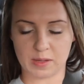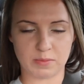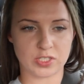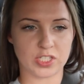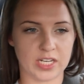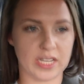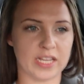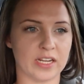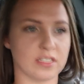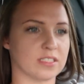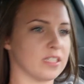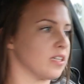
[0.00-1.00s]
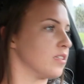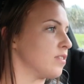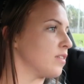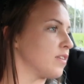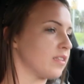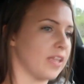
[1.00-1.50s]
machine here to
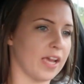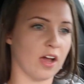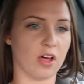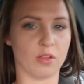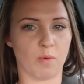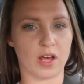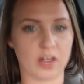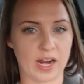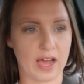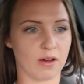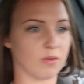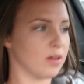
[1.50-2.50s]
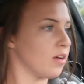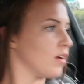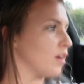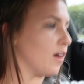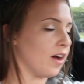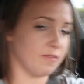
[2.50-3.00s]
take all the water out
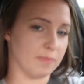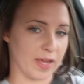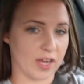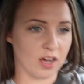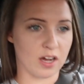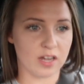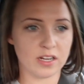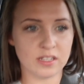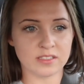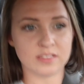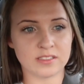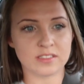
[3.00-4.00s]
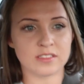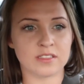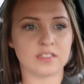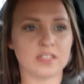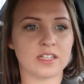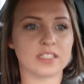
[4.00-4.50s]
of my car,
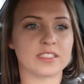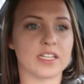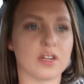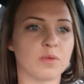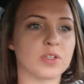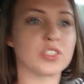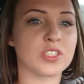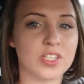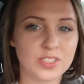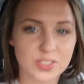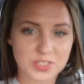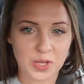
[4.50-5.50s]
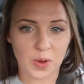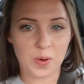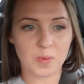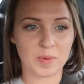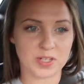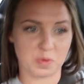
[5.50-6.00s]
because there was
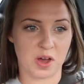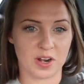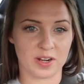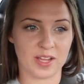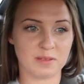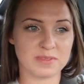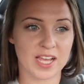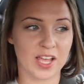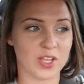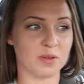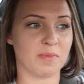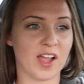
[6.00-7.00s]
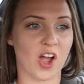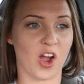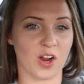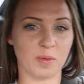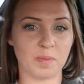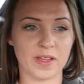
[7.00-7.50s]
so much water. And I'm telling you, my
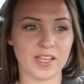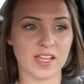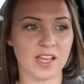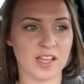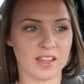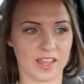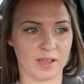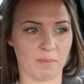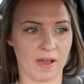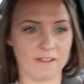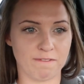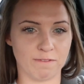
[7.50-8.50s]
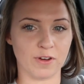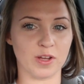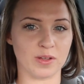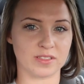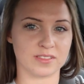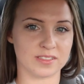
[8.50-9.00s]
carpet, like my
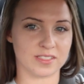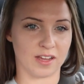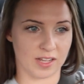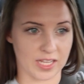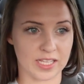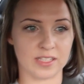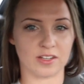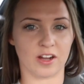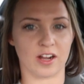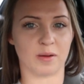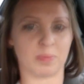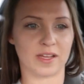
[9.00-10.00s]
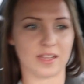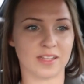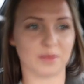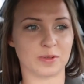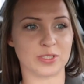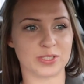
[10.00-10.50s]
foot sunk in the carpet.
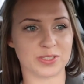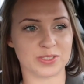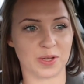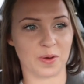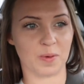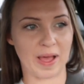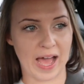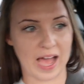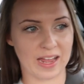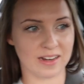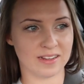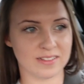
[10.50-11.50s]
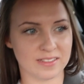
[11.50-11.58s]
It was so bad.